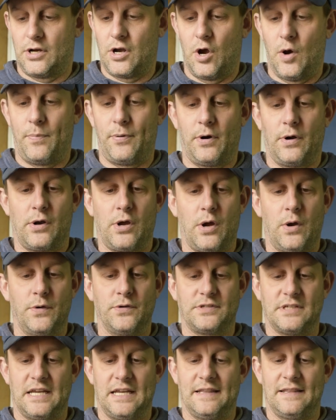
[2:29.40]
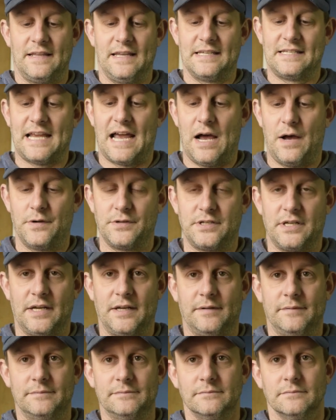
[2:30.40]
GoPro goes in this
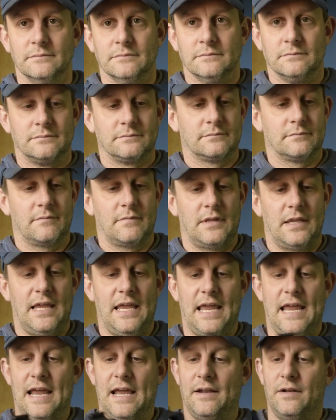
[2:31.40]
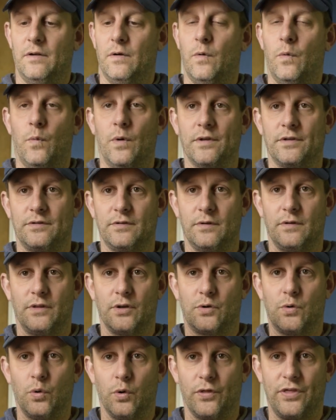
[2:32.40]
housing, and what
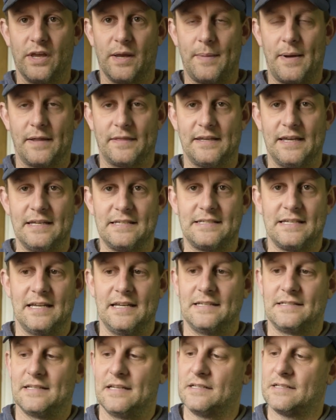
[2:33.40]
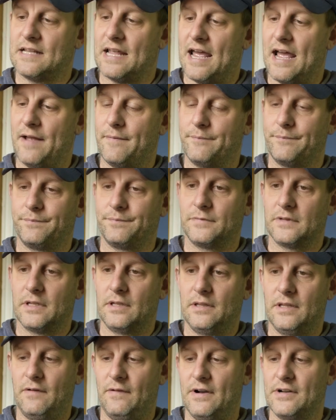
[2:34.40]
the cool thing about this is is that
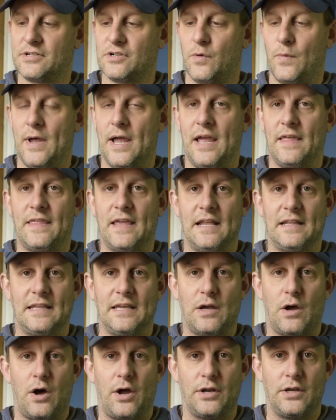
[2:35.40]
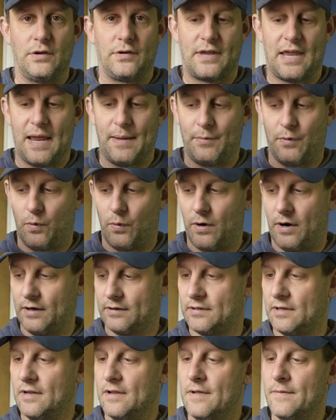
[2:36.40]
the original way that the audio cable
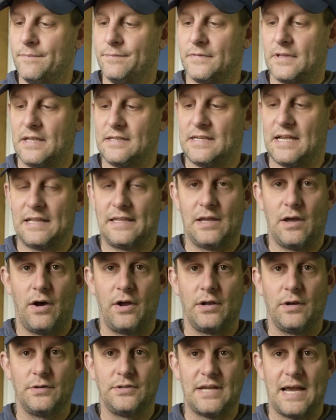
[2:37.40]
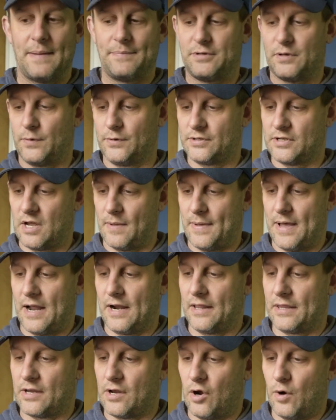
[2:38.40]
worked is that the audio adapter would come
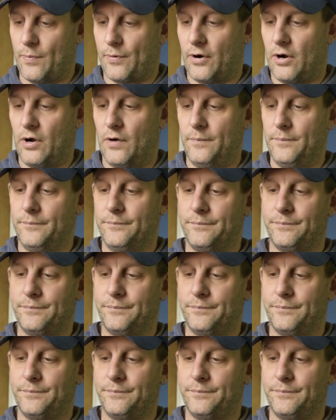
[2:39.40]
out of the GoPro